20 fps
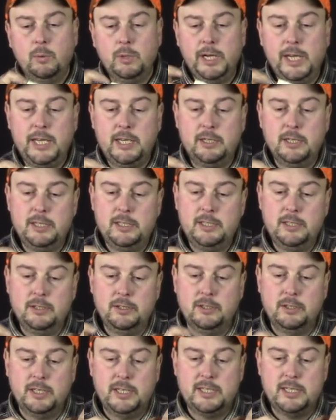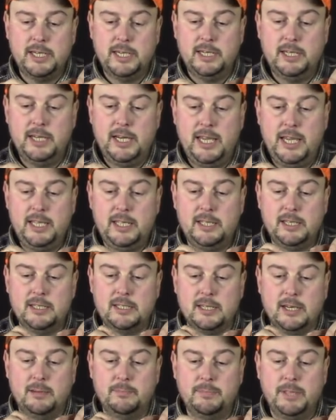what I could do is I could heat
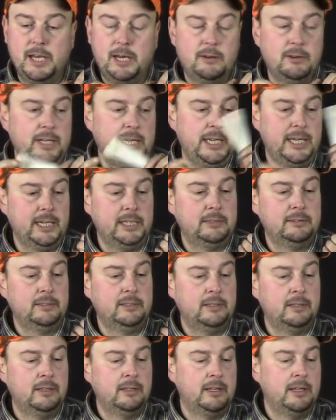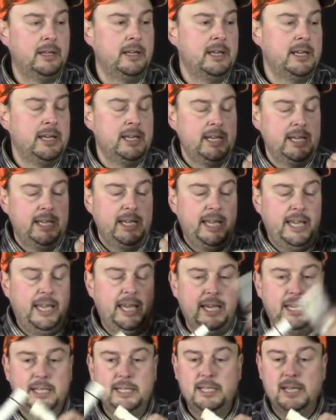this up now again,
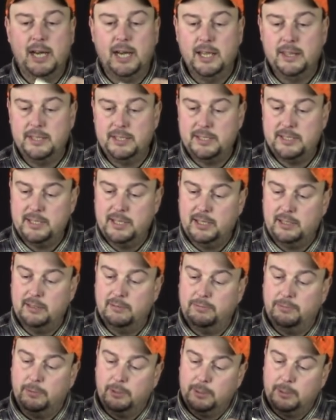and then stick the